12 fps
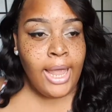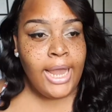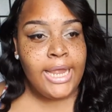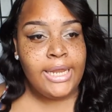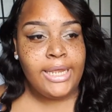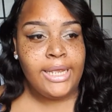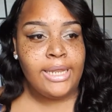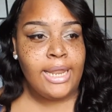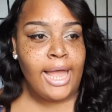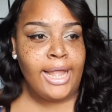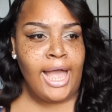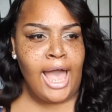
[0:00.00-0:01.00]
and then
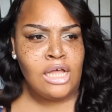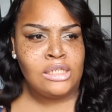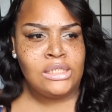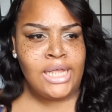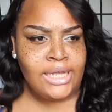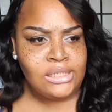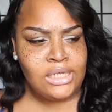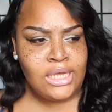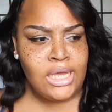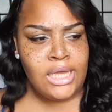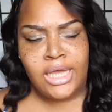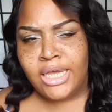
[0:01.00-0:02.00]
like how sexy
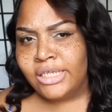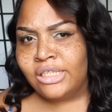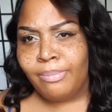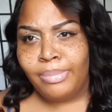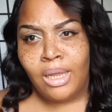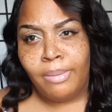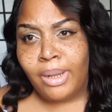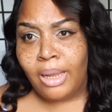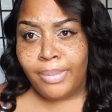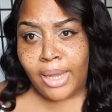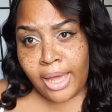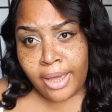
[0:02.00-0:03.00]
he is, and blah blah
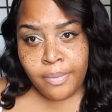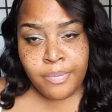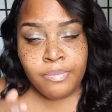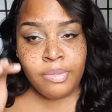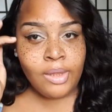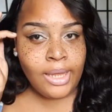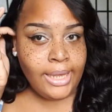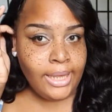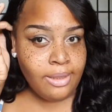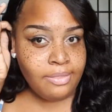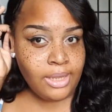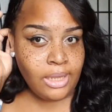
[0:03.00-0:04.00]
blah.
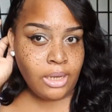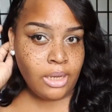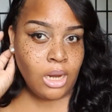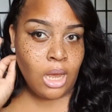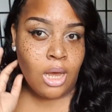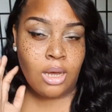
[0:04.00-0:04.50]
And then